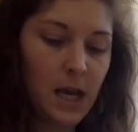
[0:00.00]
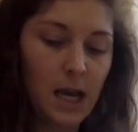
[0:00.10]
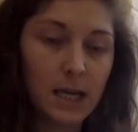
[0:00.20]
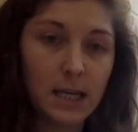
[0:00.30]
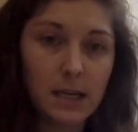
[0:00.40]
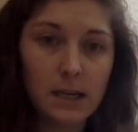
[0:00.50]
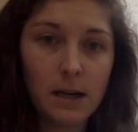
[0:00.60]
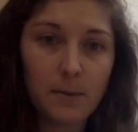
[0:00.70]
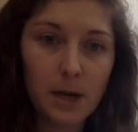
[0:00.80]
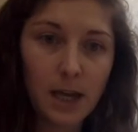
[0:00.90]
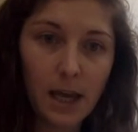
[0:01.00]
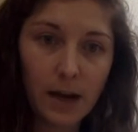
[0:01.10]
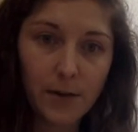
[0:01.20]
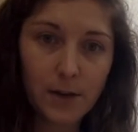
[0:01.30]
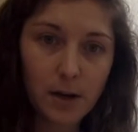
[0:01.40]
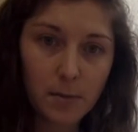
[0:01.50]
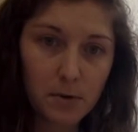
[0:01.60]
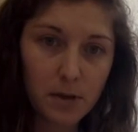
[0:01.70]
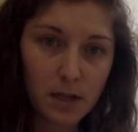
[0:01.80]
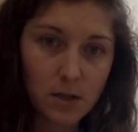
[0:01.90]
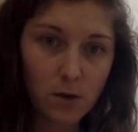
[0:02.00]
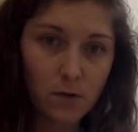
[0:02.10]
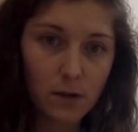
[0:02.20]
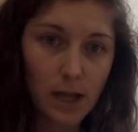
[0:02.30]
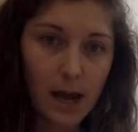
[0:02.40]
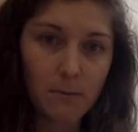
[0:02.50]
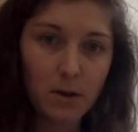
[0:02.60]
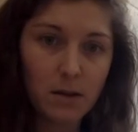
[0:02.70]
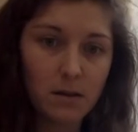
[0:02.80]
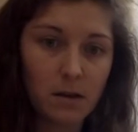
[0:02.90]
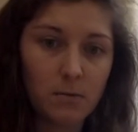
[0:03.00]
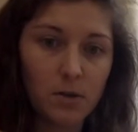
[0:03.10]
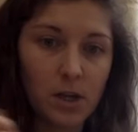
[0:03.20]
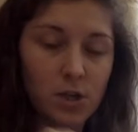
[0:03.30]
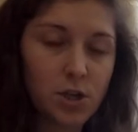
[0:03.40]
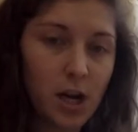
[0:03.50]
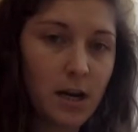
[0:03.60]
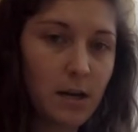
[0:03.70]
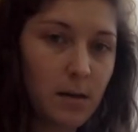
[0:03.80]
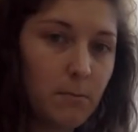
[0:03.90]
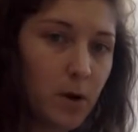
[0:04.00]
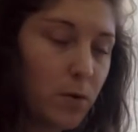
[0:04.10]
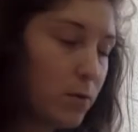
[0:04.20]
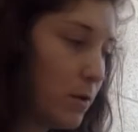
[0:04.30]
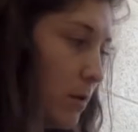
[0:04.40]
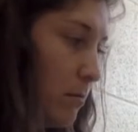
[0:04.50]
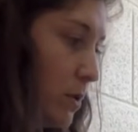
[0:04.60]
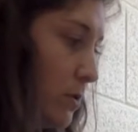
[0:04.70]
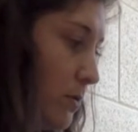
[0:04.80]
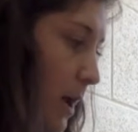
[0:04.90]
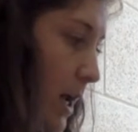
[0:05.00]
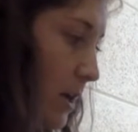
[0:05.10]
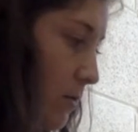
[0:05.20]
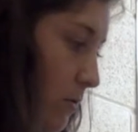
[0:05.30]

Again, I'm going to count the number that's overlapping, the number that's shaded in both blue and